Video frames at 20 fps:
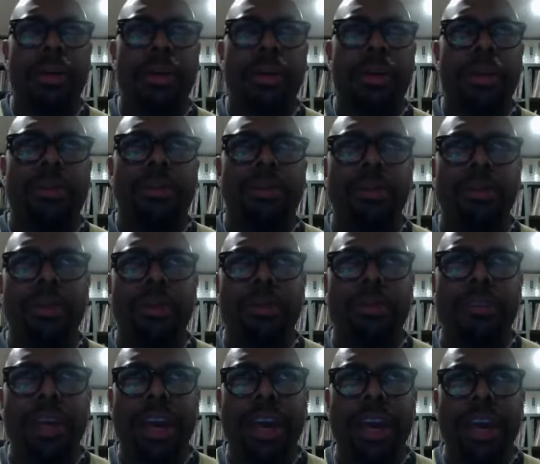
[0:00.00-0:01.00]
the sort of
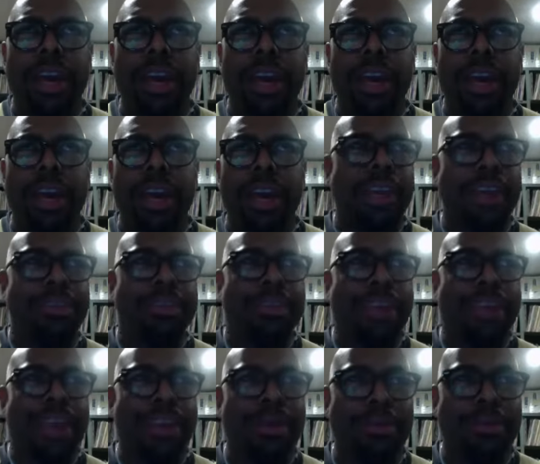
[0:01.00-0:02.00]
daily angst that
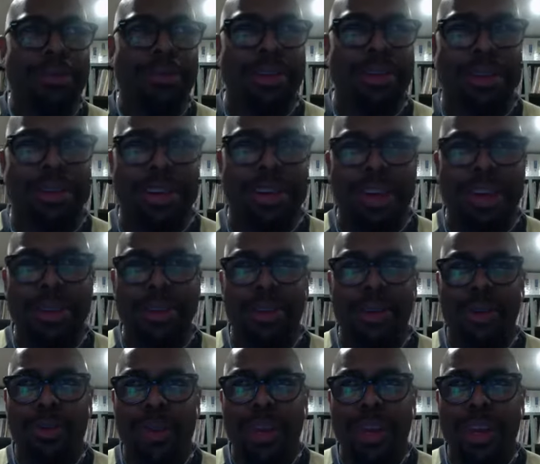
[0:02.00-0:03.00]
you must get, you know,
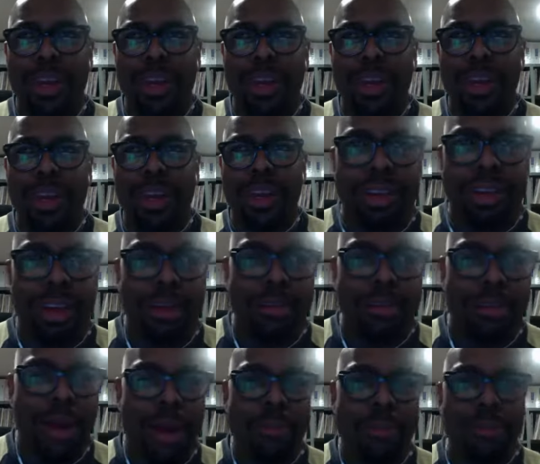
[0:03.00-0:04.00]
reading his
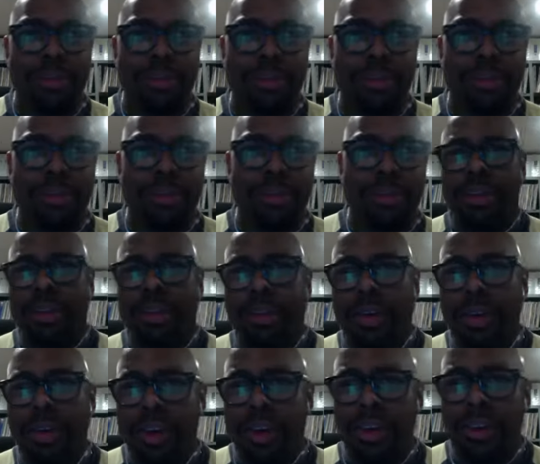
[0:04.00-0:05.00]
teleprompters, and
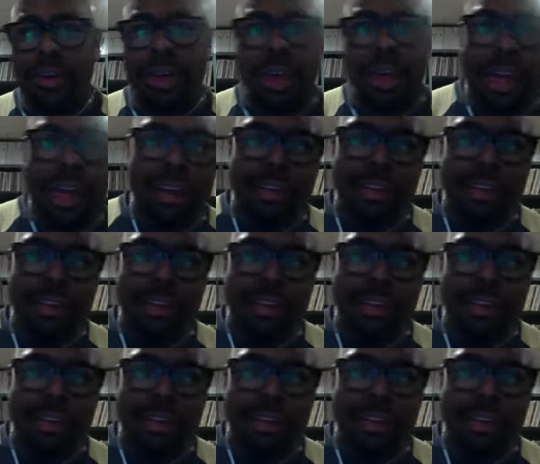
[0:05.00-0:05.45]
you get like some